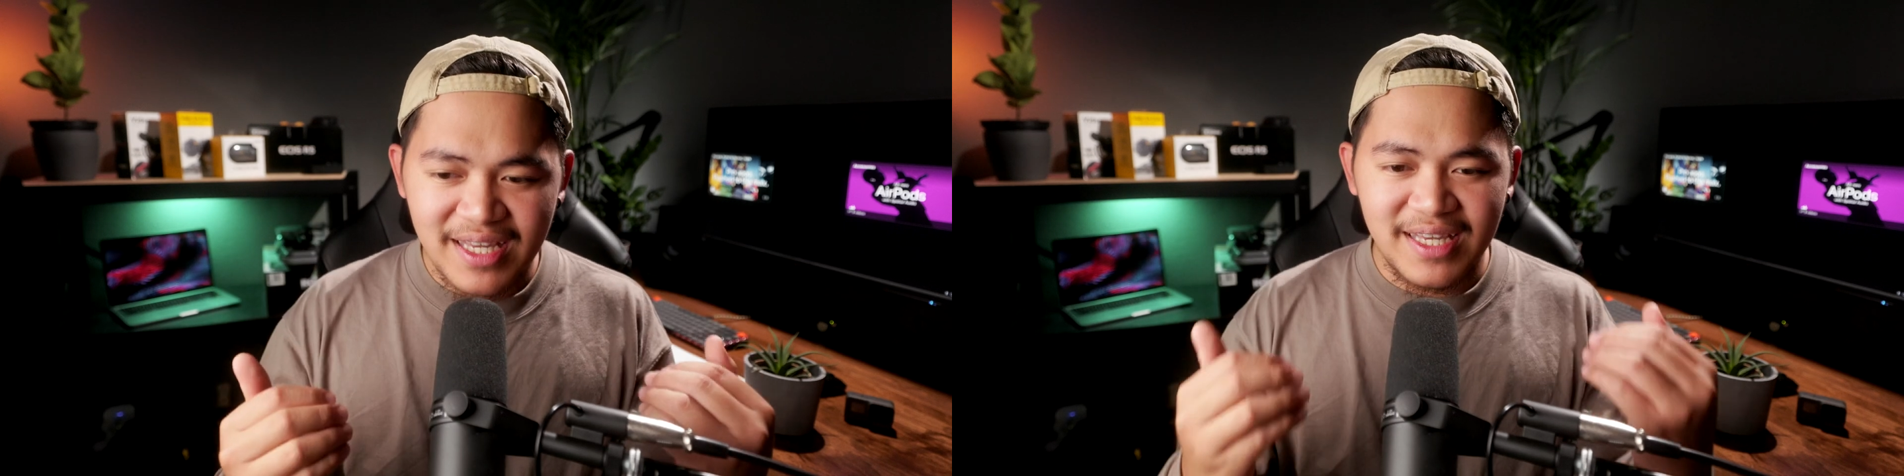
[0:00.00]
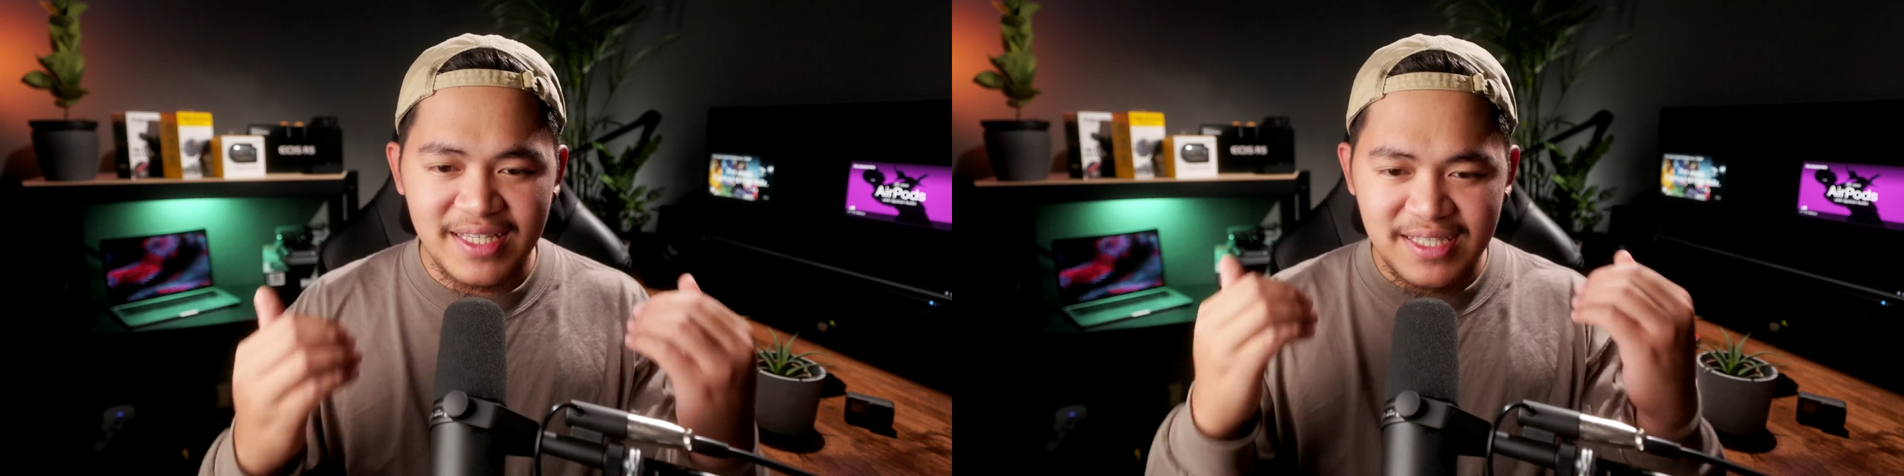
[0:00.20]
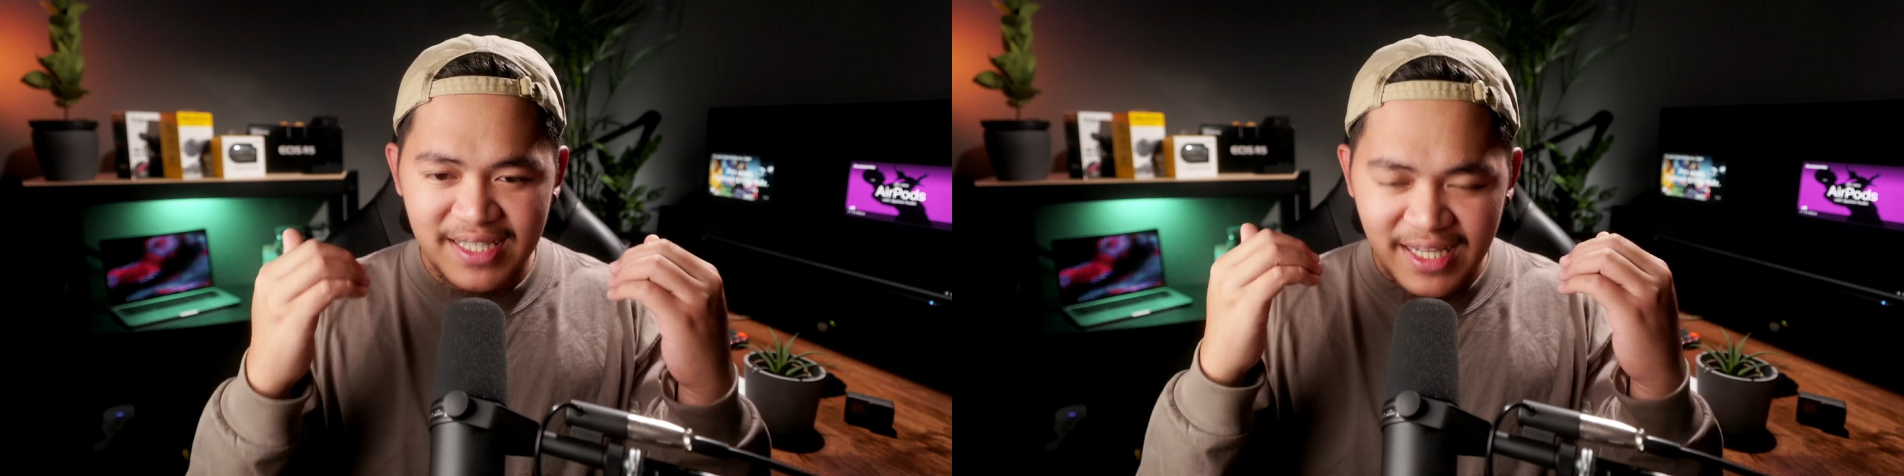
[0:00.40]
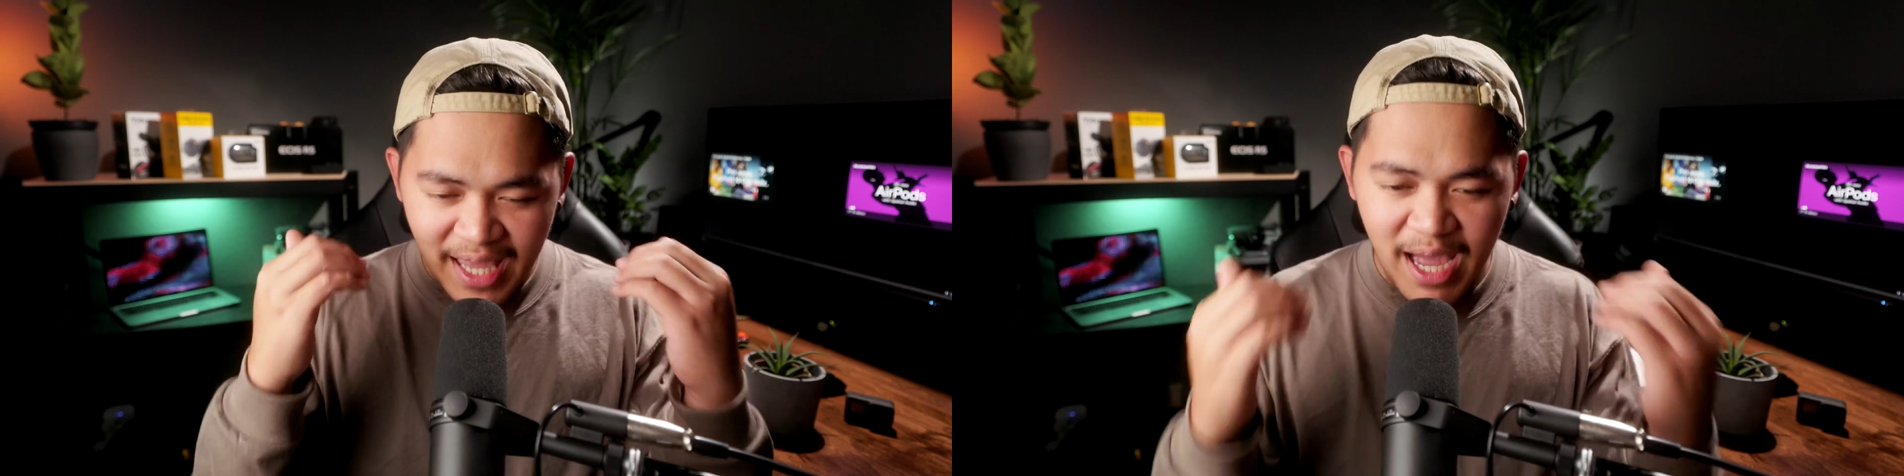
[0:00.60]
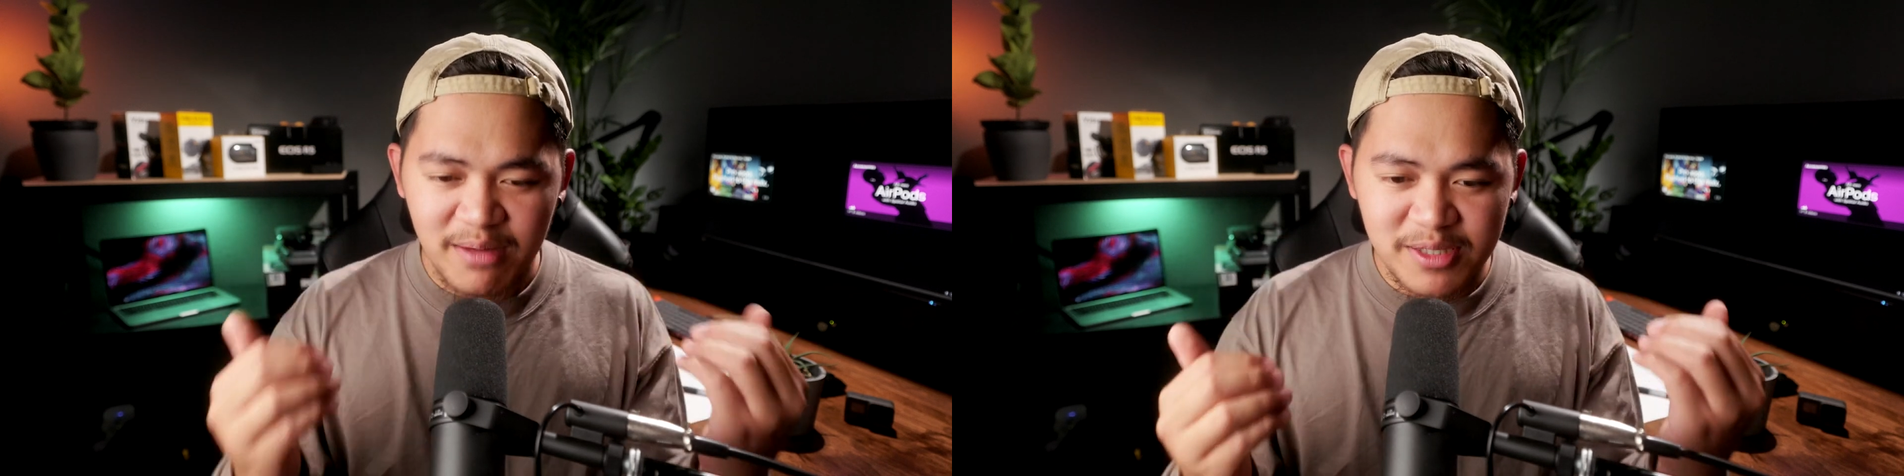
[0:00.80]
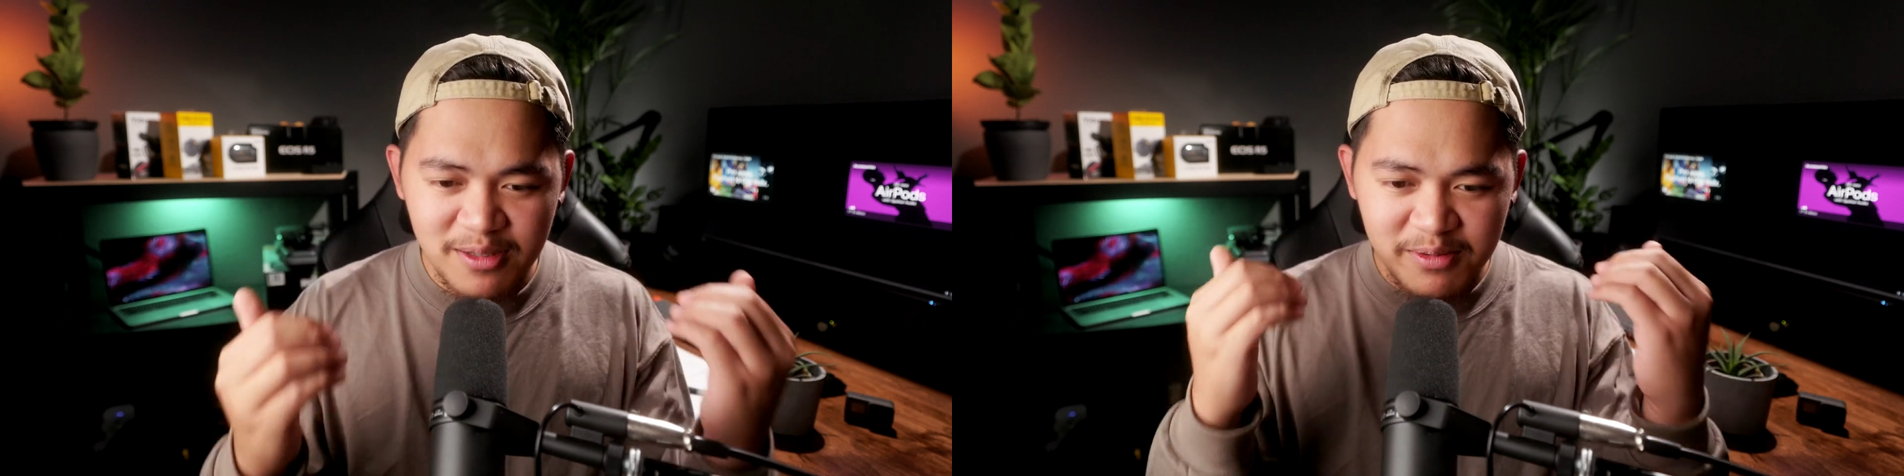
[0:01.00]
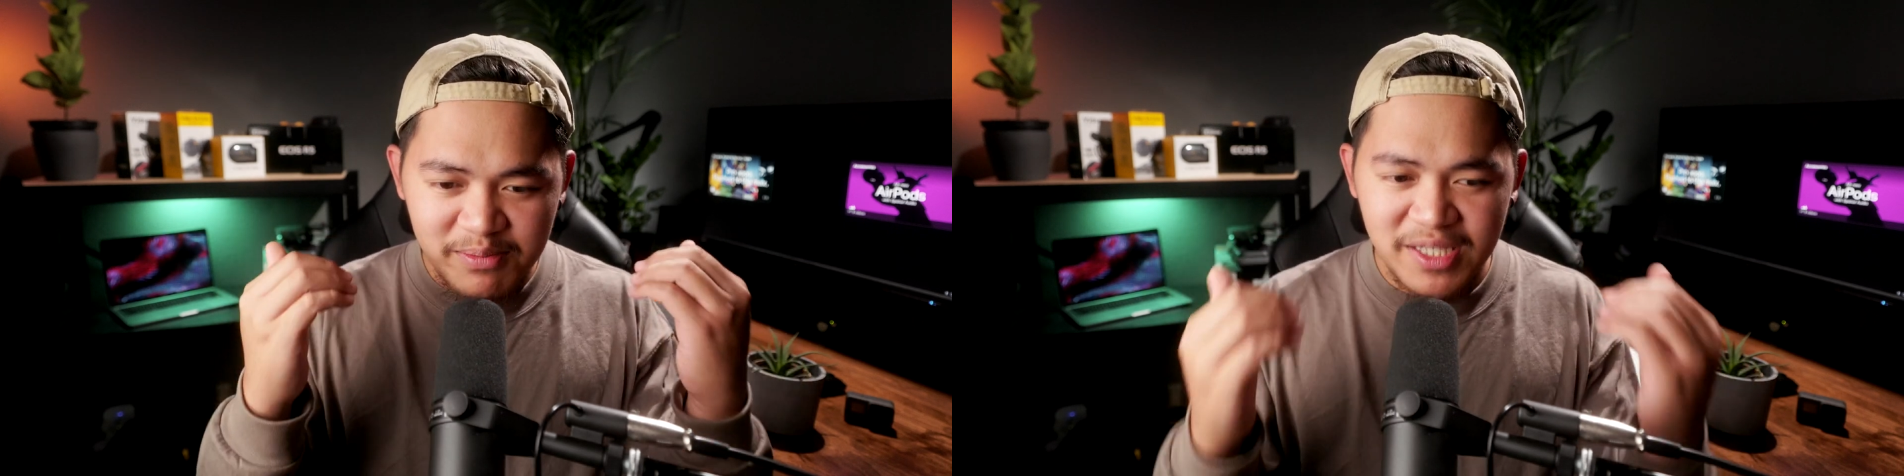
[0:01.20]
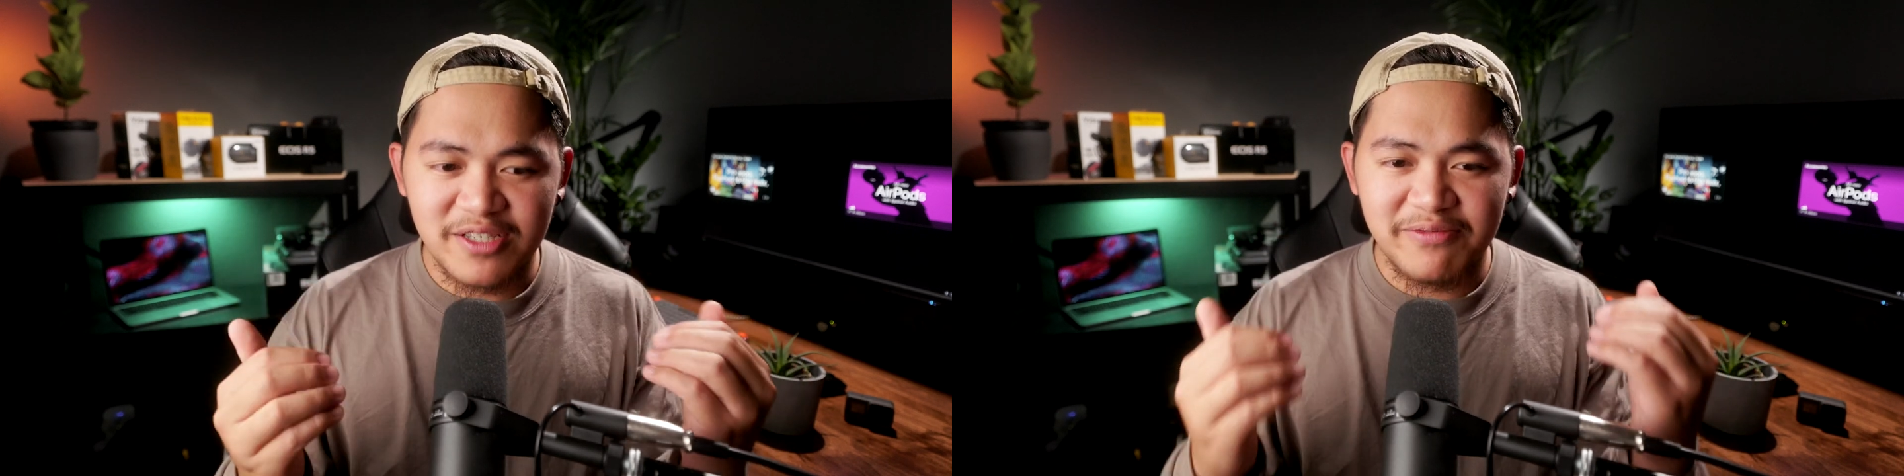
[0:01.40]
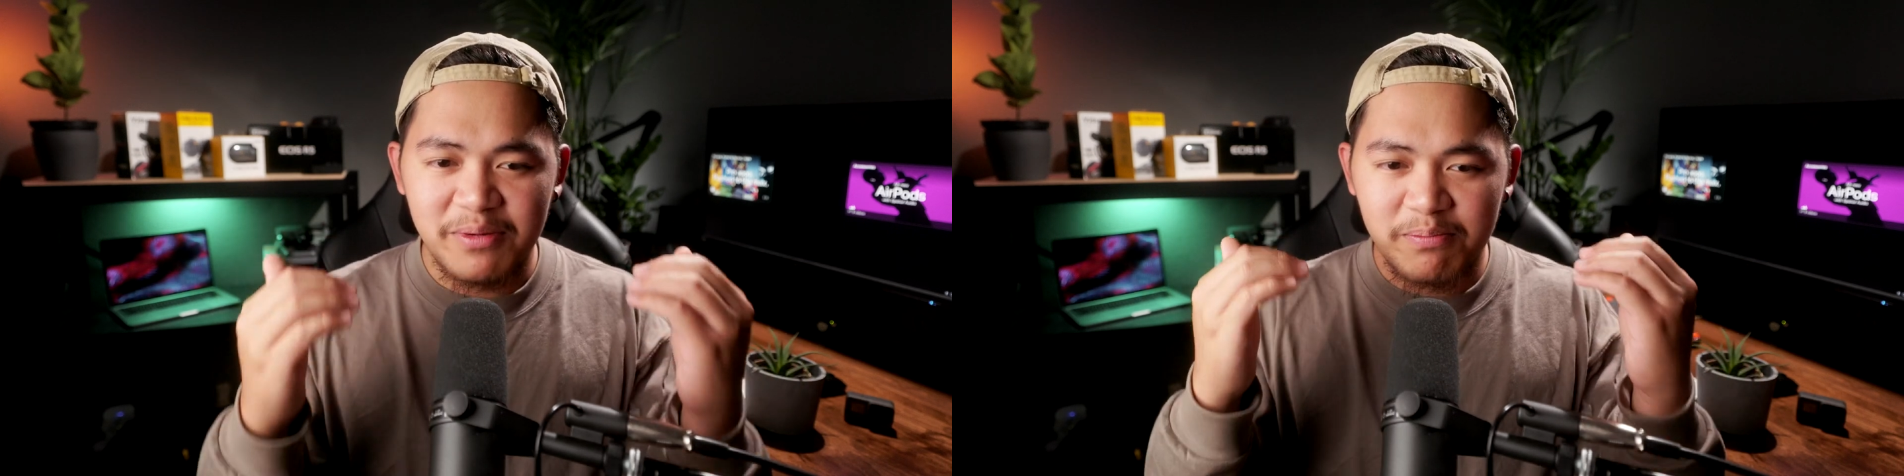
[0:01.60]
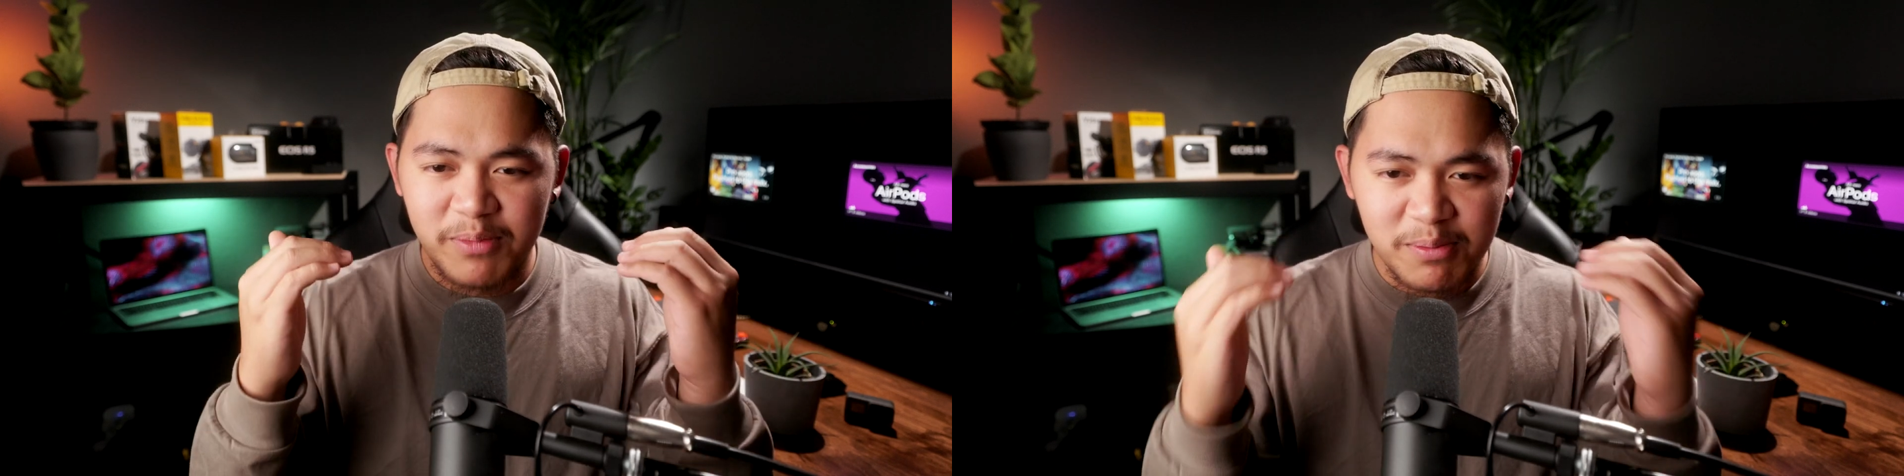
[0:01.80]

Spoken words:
is an absolute beast of a